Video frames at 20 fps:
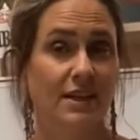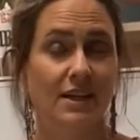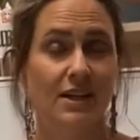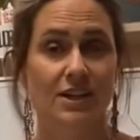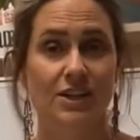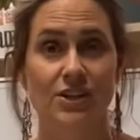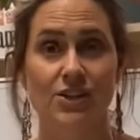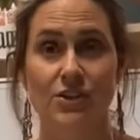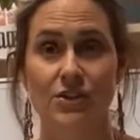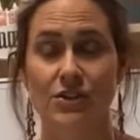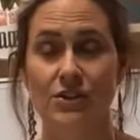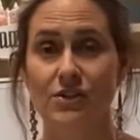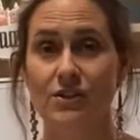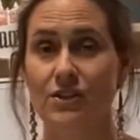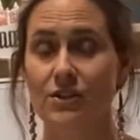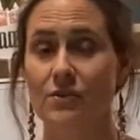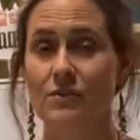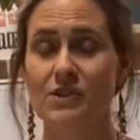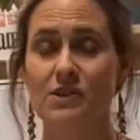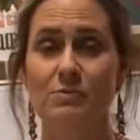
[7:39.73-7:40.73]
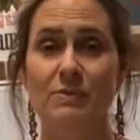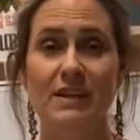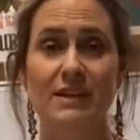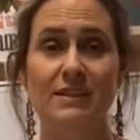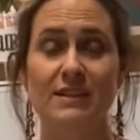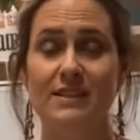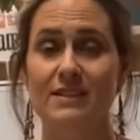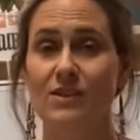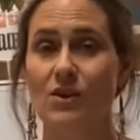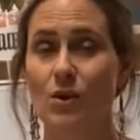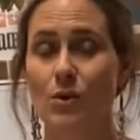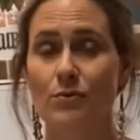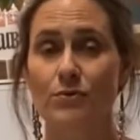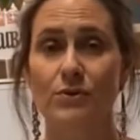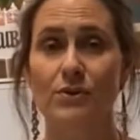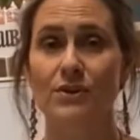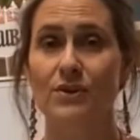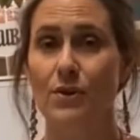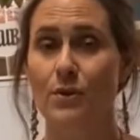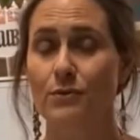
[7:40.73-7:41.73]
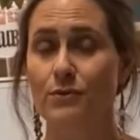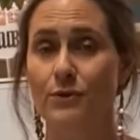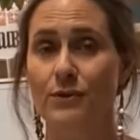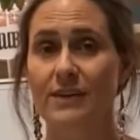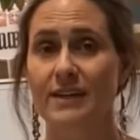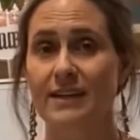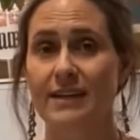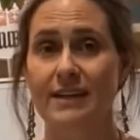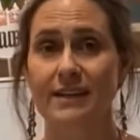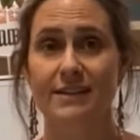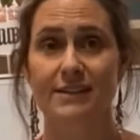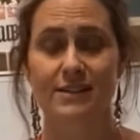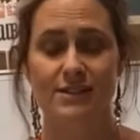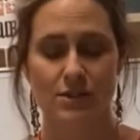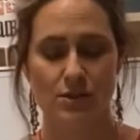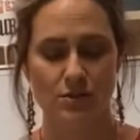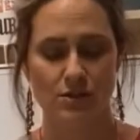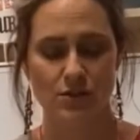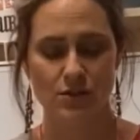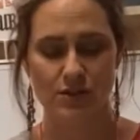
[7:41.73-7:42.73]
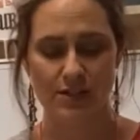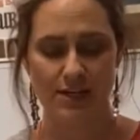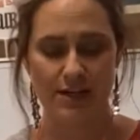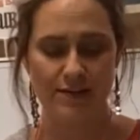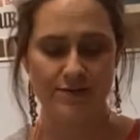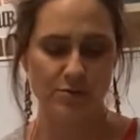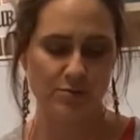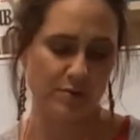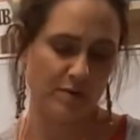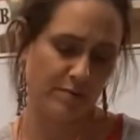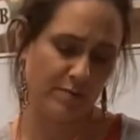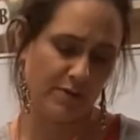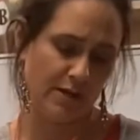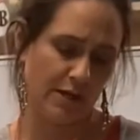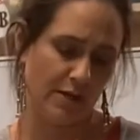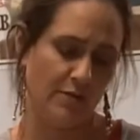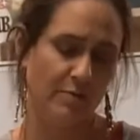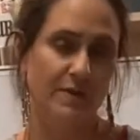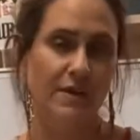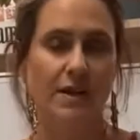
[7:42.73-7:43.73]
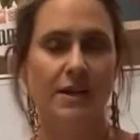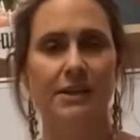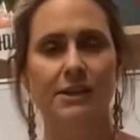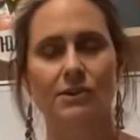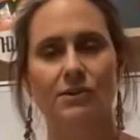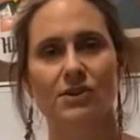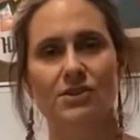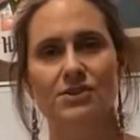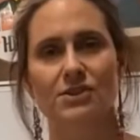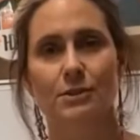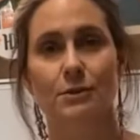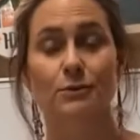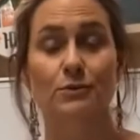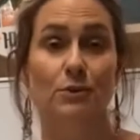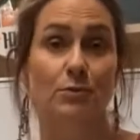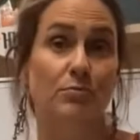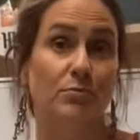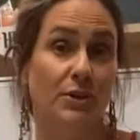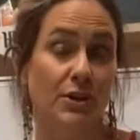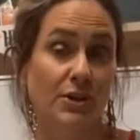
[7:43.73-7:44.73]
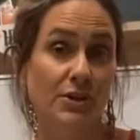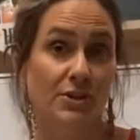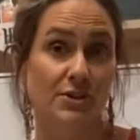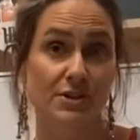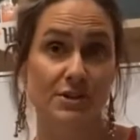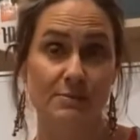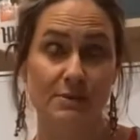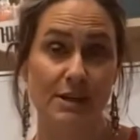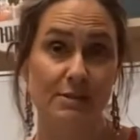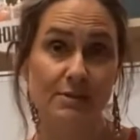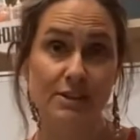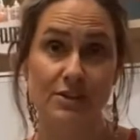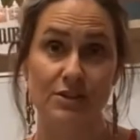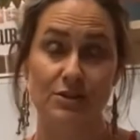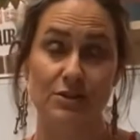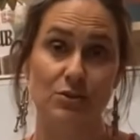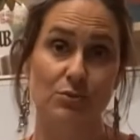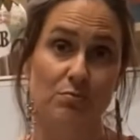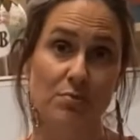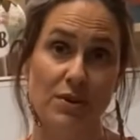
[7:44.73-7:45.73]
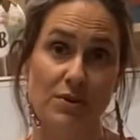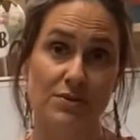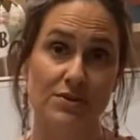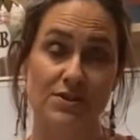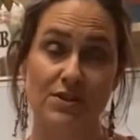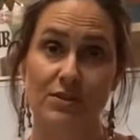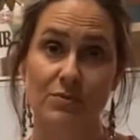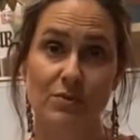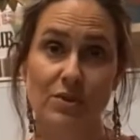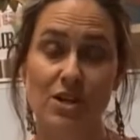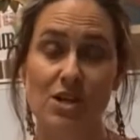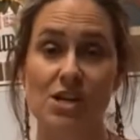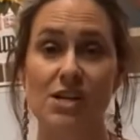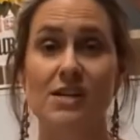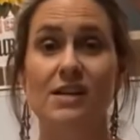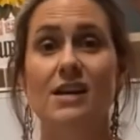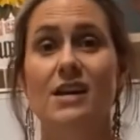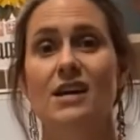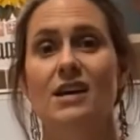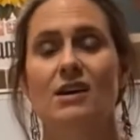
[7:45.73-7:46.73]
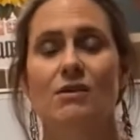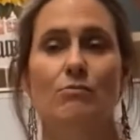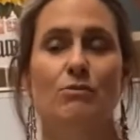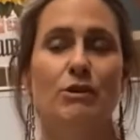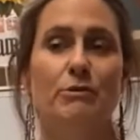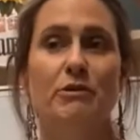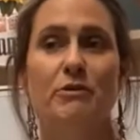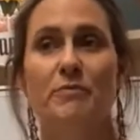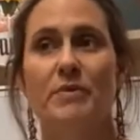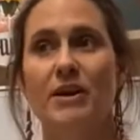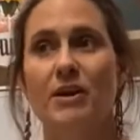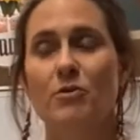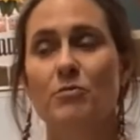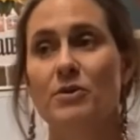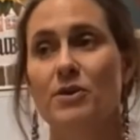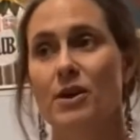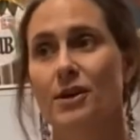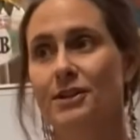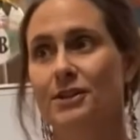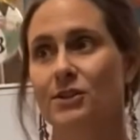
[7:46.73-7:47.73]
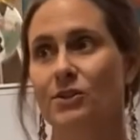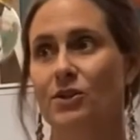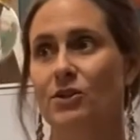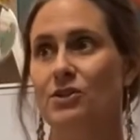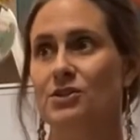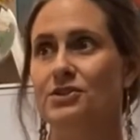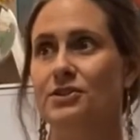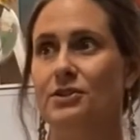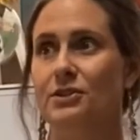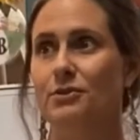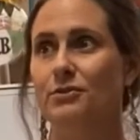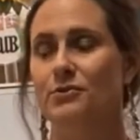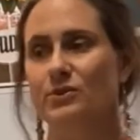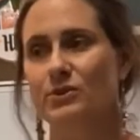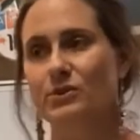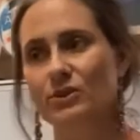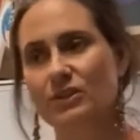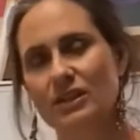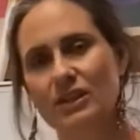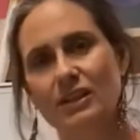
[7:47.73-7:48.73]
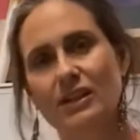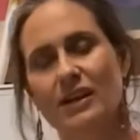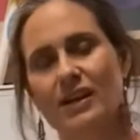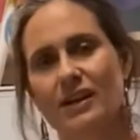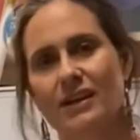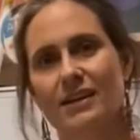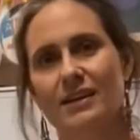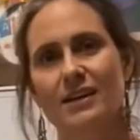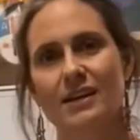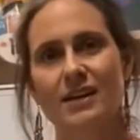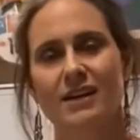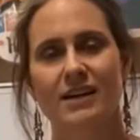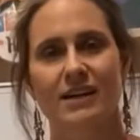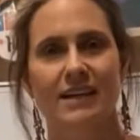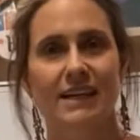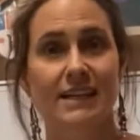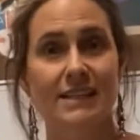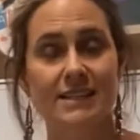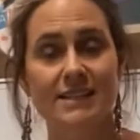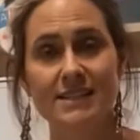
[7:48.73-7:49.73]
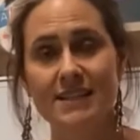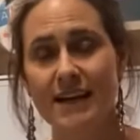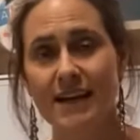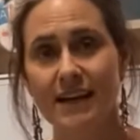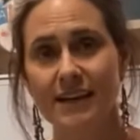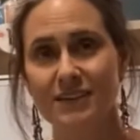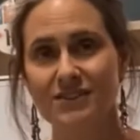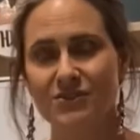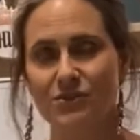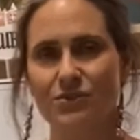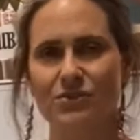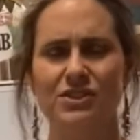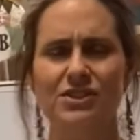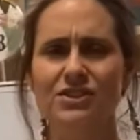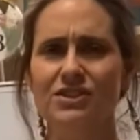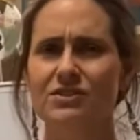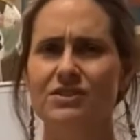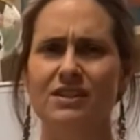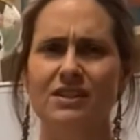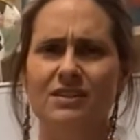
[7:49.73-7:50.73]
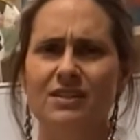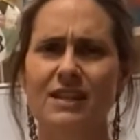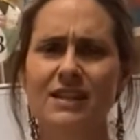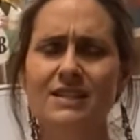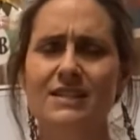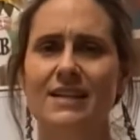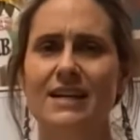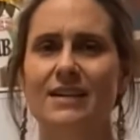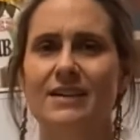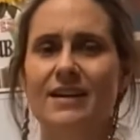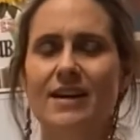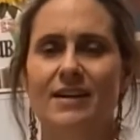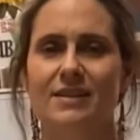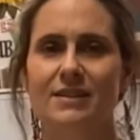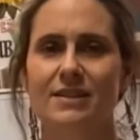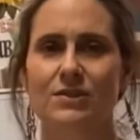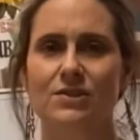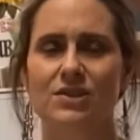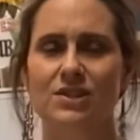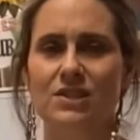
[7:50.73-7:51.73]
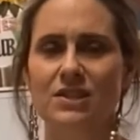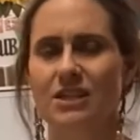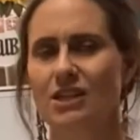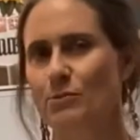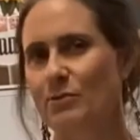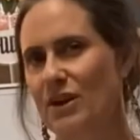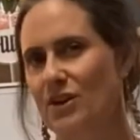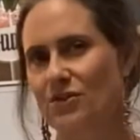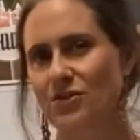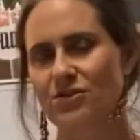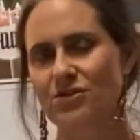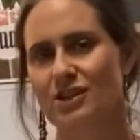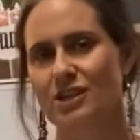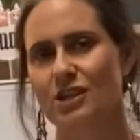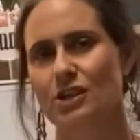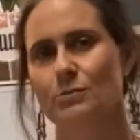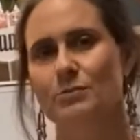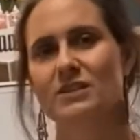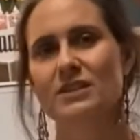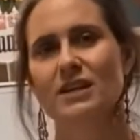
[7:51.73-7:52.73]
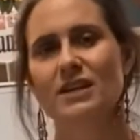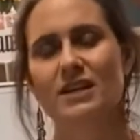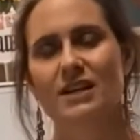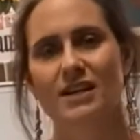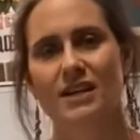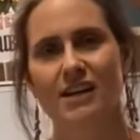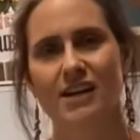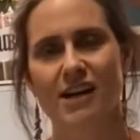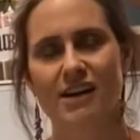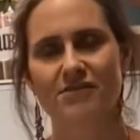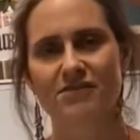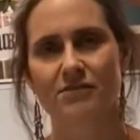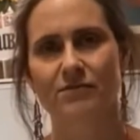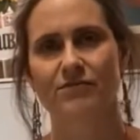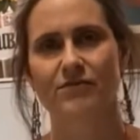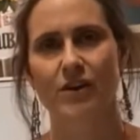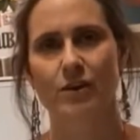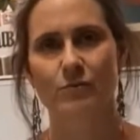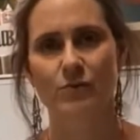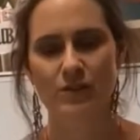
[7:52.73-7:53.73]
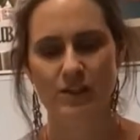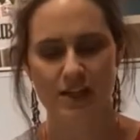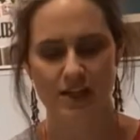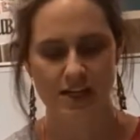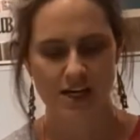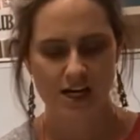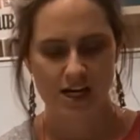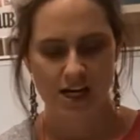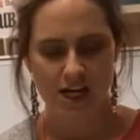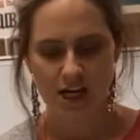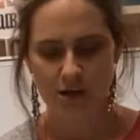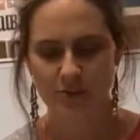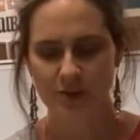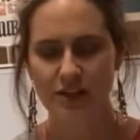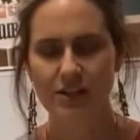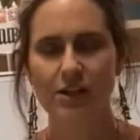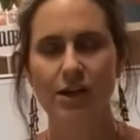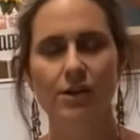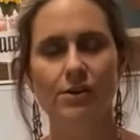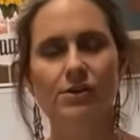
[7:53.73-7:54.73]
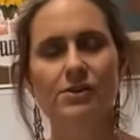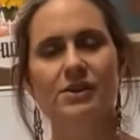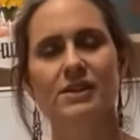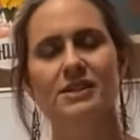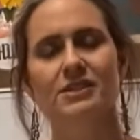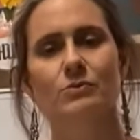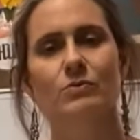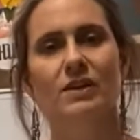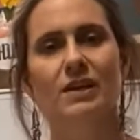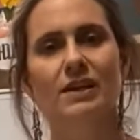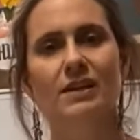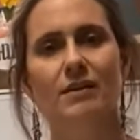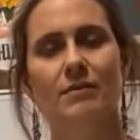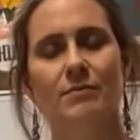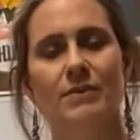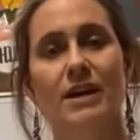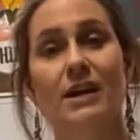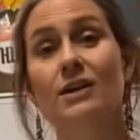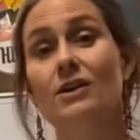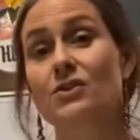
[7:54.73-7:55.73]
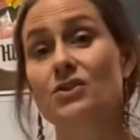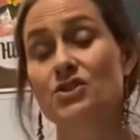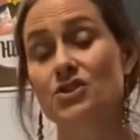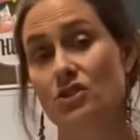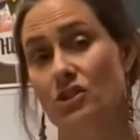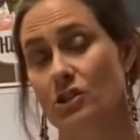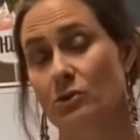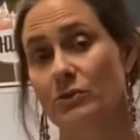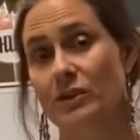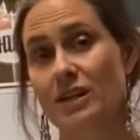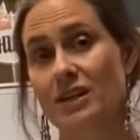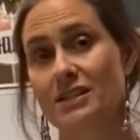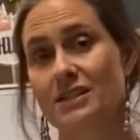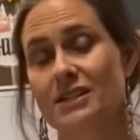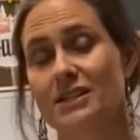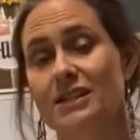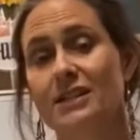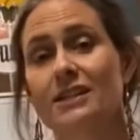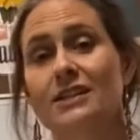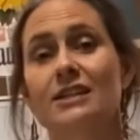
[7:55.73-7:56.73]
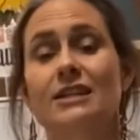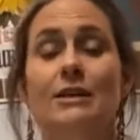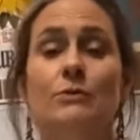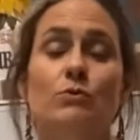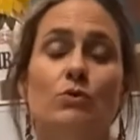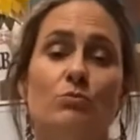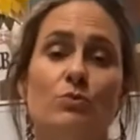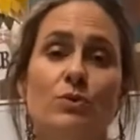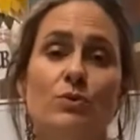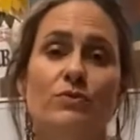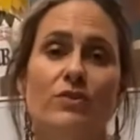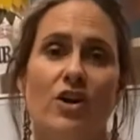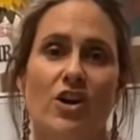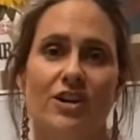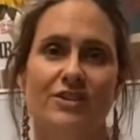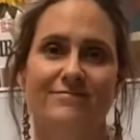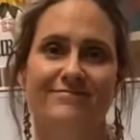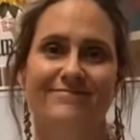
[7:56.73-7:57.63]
you can always make these over and over again. So you could have a pair of binoculars that are for birds, maybe. You could do birds on one. Maybe a pair of binoculars that are for looking at insects or just things like that. So just think about the themes and have some fun with it. I'm going to color these, and when I come back, I'll show you what I did, and then we'll move on.